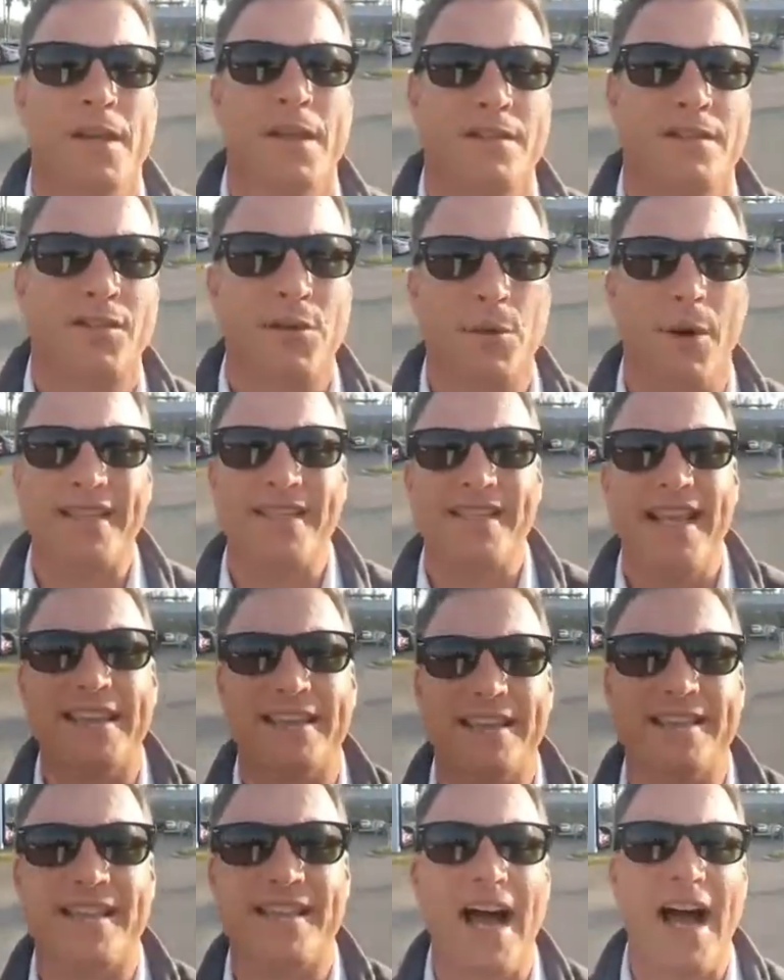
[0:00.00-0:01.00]
So I take
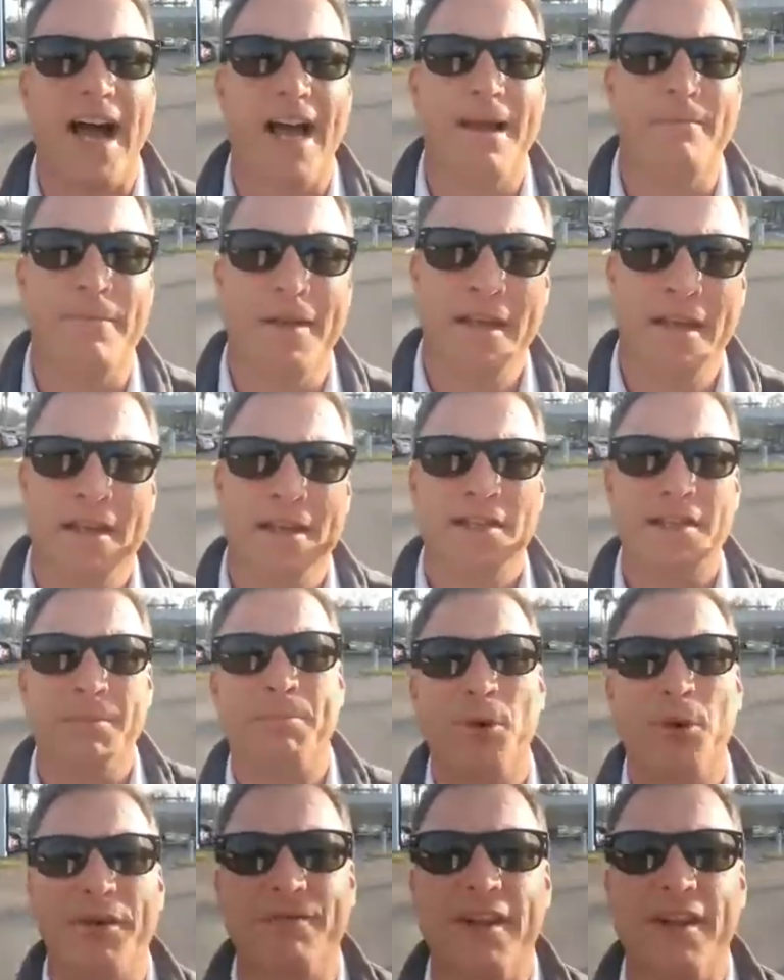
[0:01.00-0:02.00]
the time to
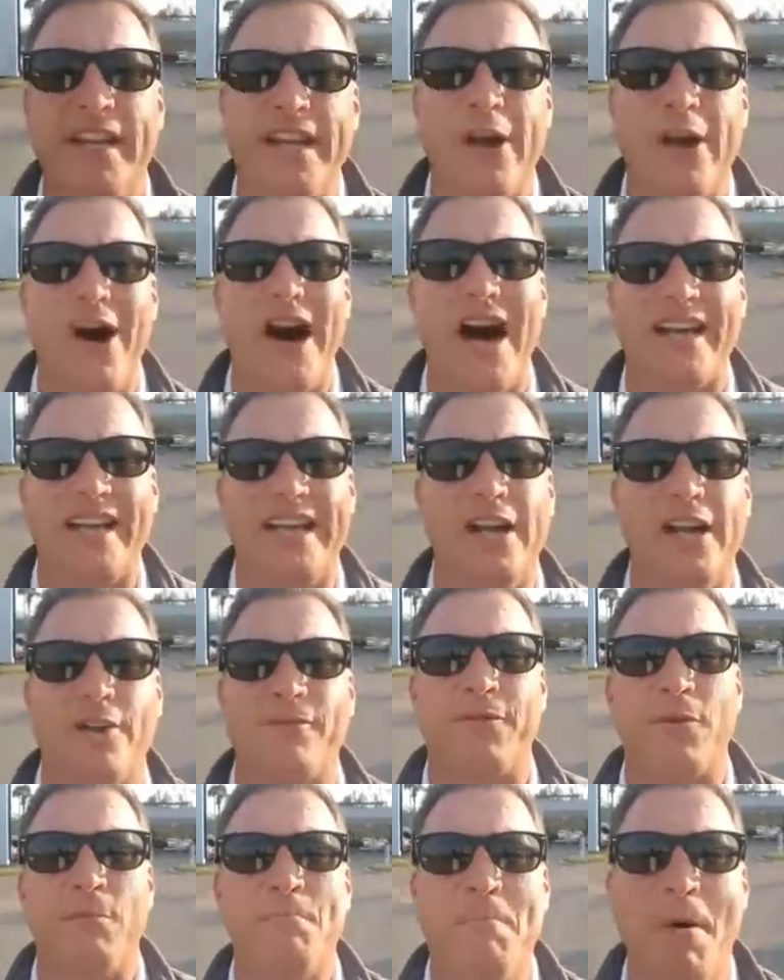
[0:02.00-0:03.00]
put a video out here
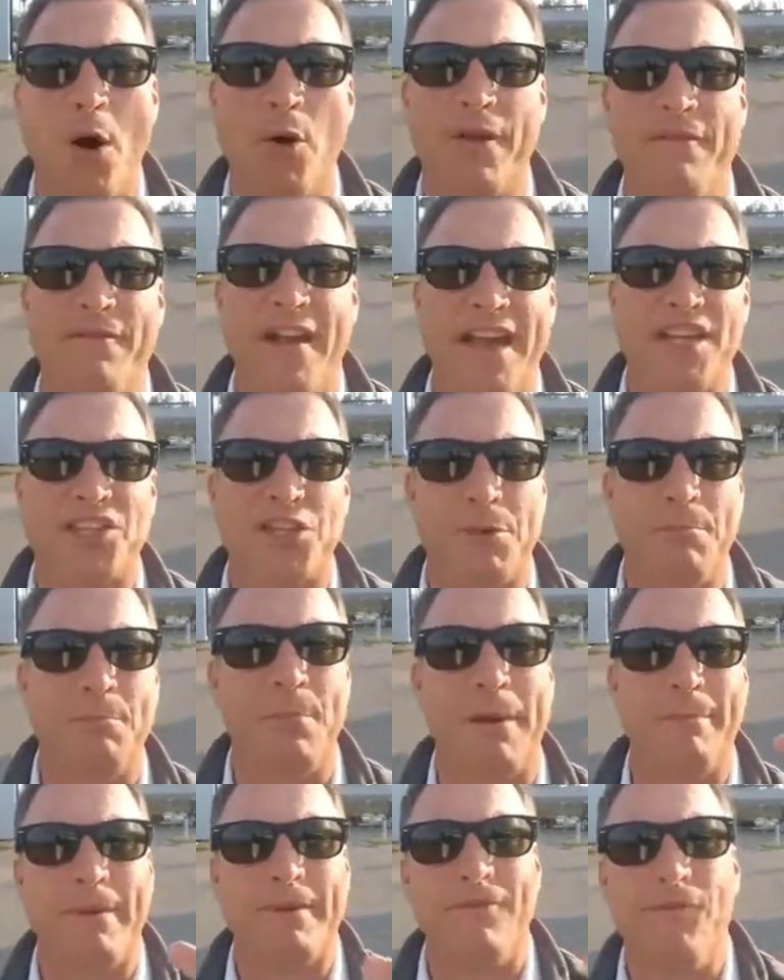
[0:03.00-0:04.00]
for motivation.
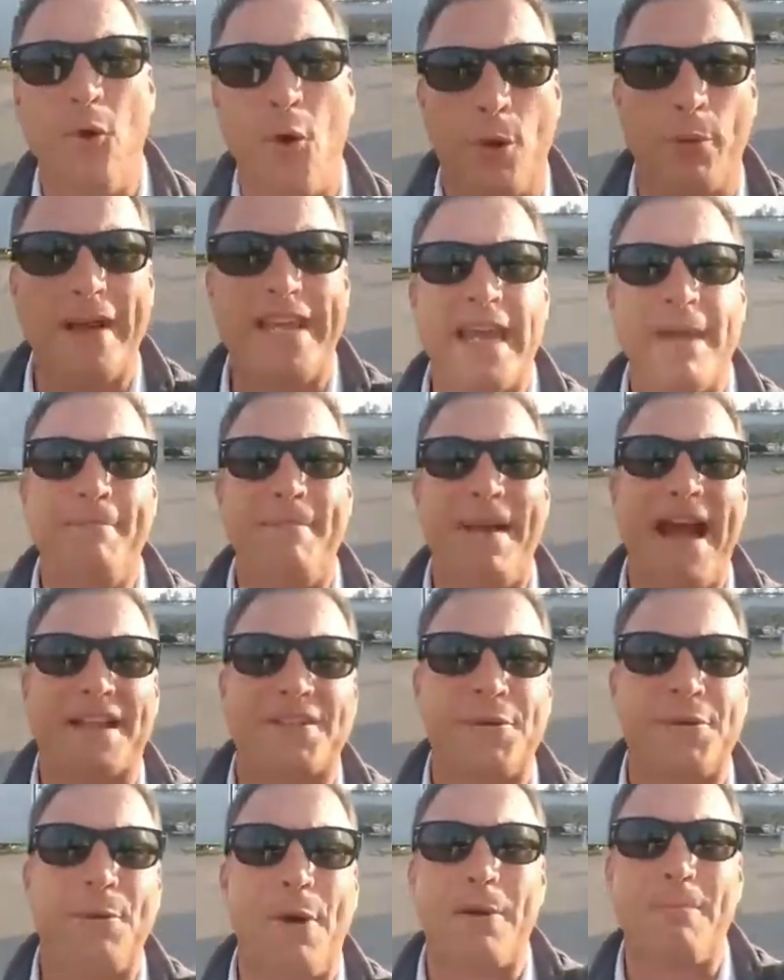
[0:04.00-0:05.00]
But before we get
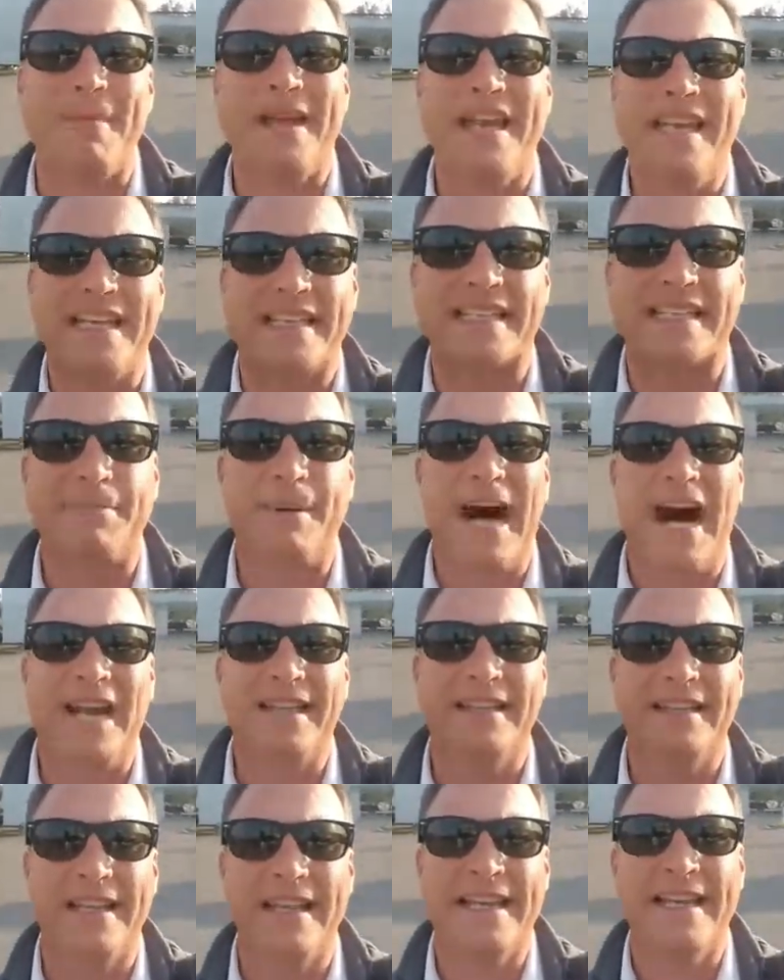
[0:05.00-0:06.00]
back to our meeting
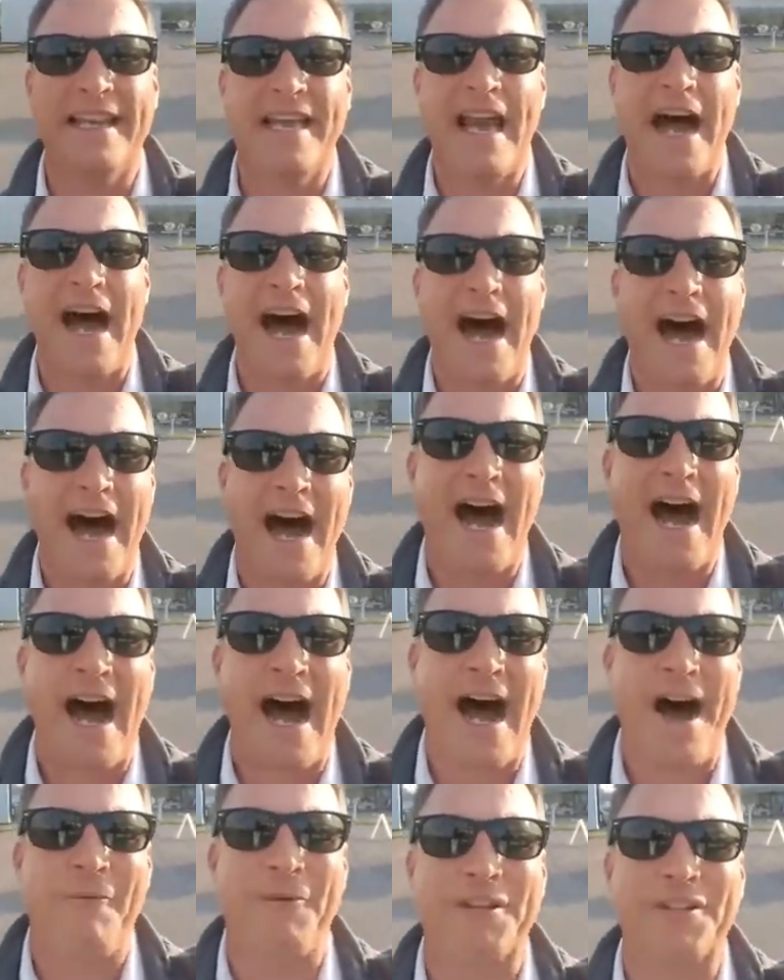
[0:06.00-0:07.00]
spot,
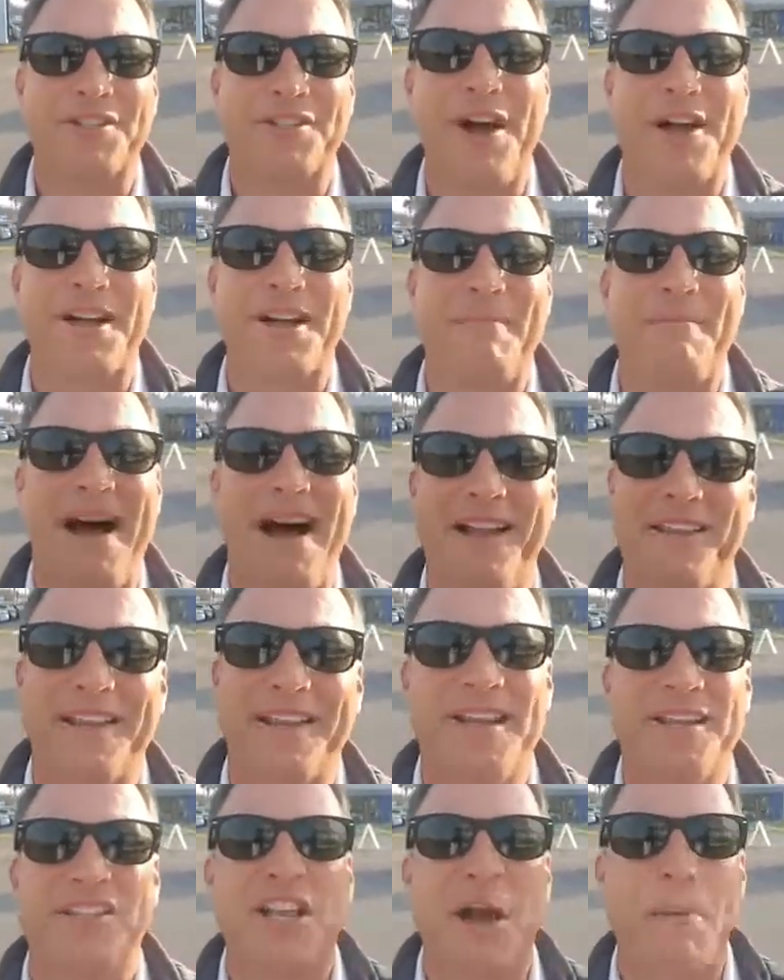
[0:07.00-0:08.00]
I want to talk about
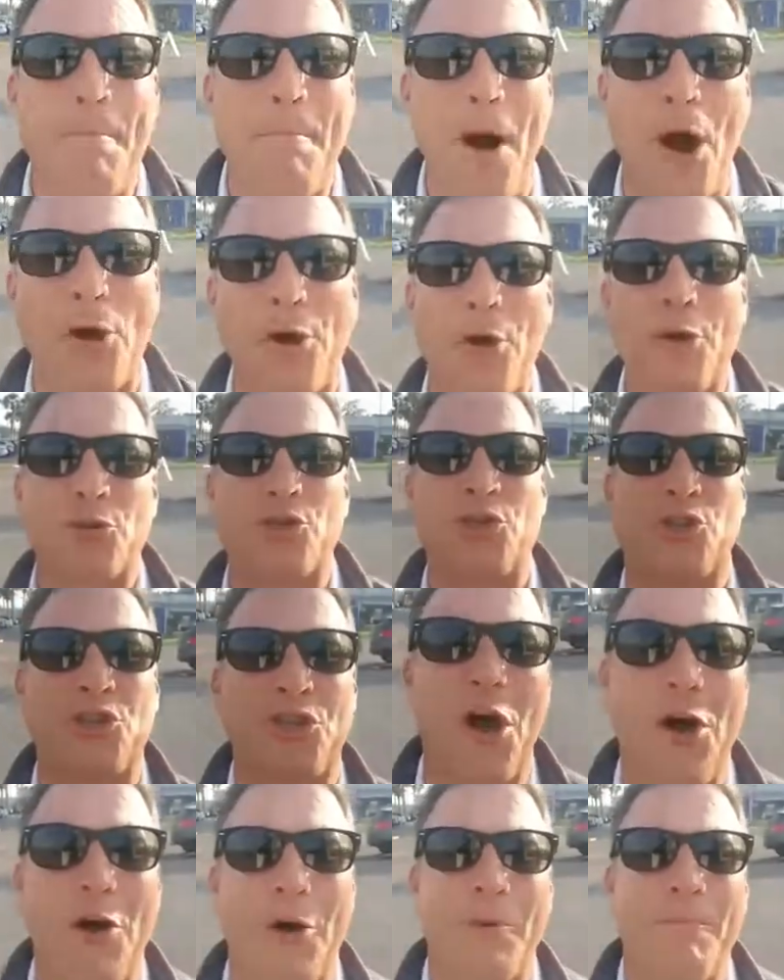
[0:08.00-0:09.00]
tomorrow's
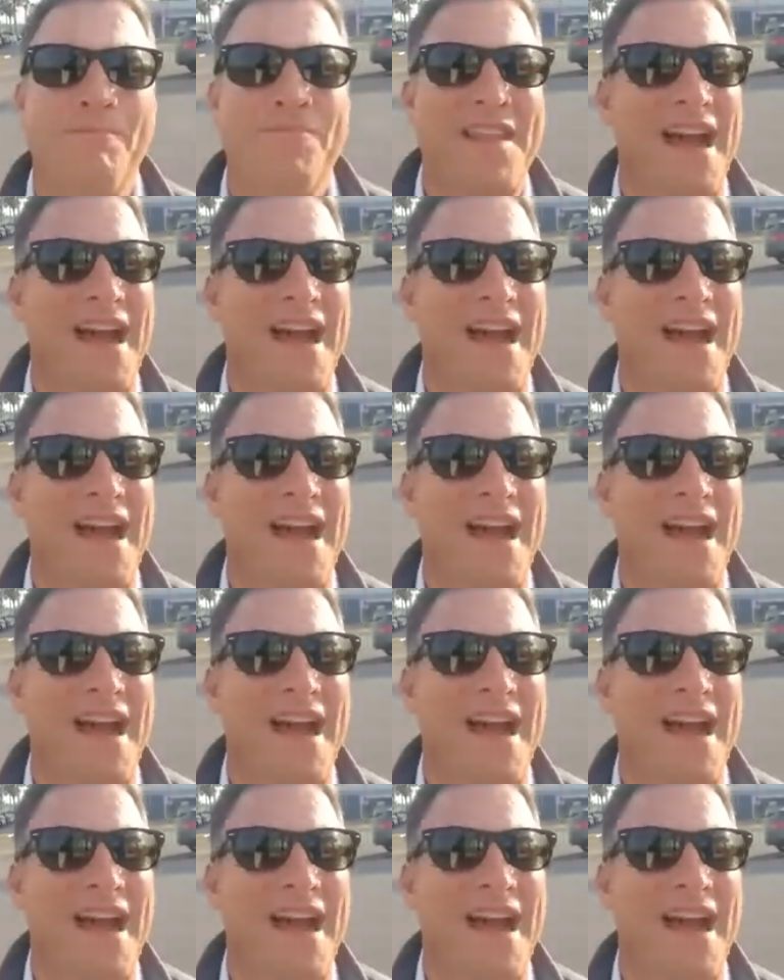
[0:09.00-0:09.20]
show.